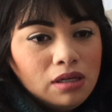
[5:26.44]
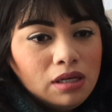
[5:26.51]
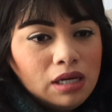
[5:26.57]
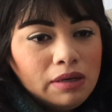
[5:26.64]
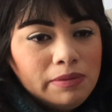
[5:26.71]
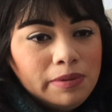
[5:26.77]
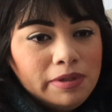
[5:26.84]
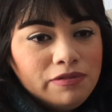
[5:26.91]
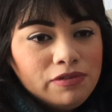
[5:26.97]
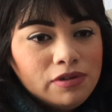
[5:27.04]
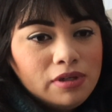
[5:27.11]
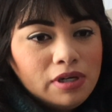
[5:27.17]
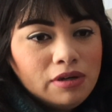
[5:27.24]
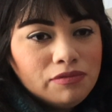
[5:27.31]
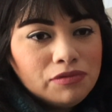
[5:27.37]
I wouldn't feel
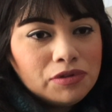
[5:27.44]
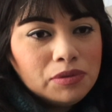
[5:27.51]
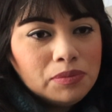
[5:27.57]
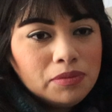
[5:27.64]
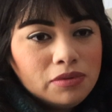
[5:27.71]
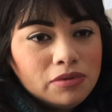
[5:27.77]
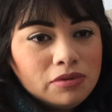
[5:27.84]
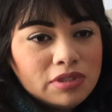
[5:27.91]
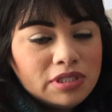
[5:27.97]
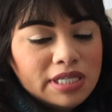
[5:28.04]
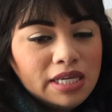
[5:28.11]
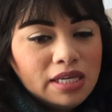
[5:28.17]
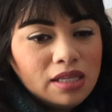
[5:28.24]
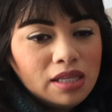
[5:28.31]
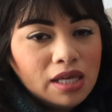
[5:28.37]
comfortable
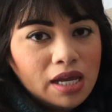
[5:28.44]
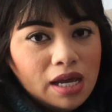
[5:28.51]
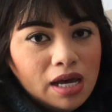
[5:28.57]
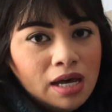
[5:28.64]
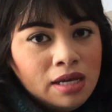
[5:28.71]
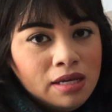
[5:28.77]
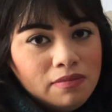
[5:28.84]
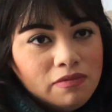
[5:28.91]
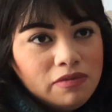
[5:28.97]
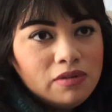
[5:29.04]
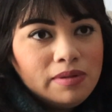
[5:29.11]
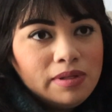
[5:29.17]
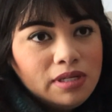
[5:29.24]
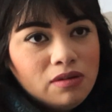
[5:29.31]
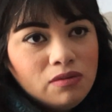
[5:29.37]
saying, like, I am
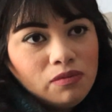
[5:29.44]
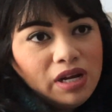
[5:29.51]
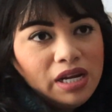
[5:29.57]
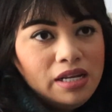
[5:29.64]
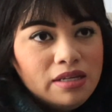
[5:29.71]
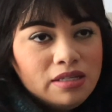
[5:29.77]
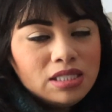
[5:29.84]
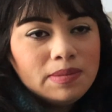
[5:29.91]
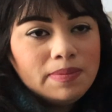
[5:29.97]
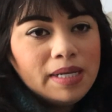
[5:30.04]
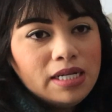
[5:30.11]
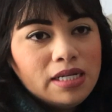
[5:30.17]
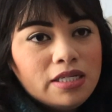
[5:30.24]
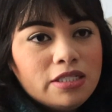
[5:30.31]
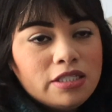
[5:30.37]
fluent in writing in
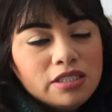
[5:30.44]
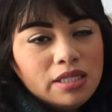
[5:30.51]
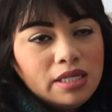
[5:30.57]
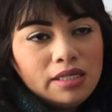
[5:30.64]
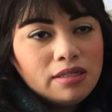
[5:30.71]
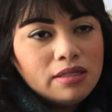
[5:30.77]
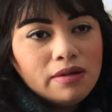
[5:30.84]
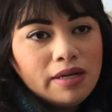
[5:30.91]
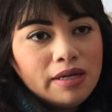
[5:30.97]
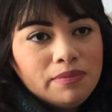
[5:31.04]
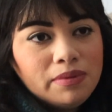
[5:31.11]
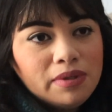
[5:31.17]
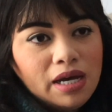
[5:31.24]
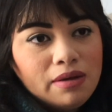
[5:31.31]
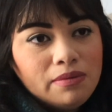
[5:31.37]
Spanish. Like, no,
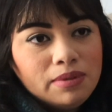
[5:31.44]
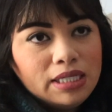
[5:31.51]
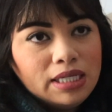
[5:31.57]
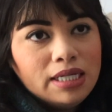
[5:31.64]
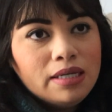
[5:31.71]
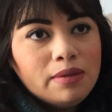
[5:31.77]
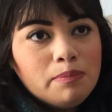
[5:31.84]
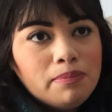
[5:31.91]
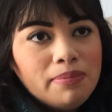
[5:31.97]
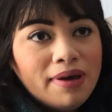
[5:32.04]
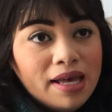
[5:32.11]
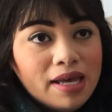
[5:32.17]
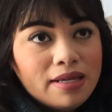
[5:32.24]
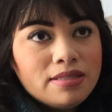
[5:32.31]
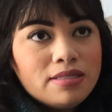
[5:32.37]
I wouldn't.
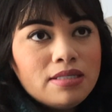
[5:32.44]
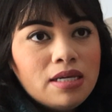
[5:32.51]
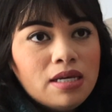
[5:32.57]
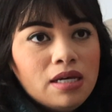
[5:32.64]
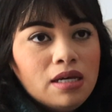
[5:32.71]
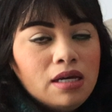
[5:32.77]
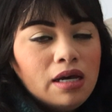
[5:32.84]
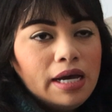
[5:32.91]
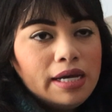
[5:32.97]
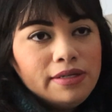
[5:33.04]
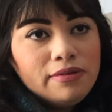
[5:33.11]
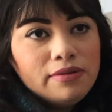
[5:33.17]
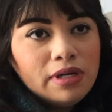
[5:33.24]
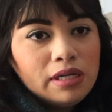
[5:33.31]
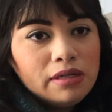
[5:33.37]
But I
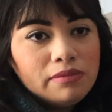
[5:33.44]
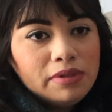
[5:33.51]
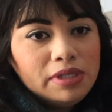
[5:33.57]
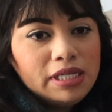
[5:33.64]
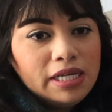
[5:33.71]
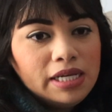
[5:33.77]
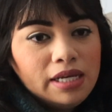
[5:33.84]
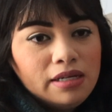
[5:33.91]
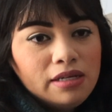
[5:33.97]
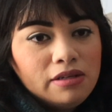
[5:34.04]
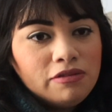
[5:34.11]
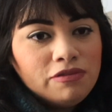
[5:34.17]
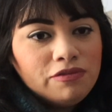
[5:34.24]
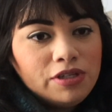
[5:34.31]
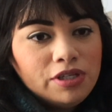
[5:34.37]
do know how to read it. And
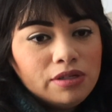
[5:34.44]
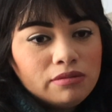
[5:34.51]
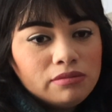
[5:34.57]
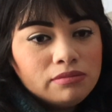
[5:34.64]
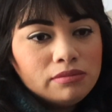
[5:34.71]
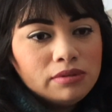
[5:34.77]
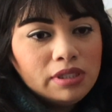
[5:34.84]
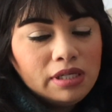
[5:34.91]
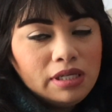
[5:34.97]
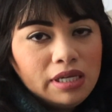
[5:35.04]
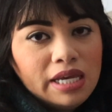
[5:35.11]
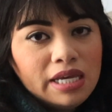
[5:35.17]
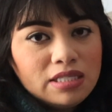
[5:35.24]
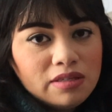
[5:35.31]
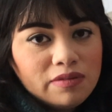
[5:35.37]
if, you know, in
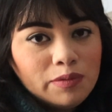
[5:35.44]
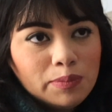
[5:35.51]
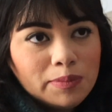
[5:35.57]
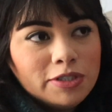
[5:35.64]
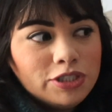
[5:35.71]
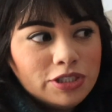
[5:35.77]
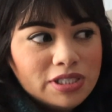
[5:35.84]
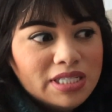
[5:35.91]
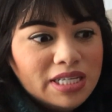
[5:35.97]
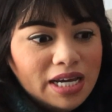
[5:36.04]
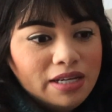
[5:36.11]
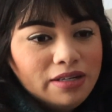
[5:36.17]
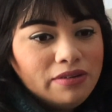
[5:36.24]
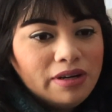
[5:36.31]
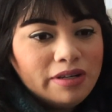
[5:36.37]
case of an emergency,
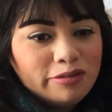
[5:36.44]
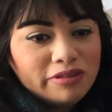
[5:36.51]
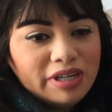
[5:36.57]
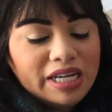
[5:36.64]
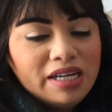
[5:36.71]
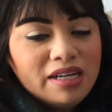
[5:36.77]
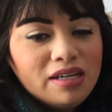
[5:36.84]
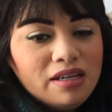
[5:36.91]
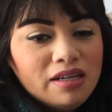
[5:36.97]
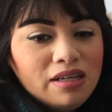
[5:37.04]
I know how to write it.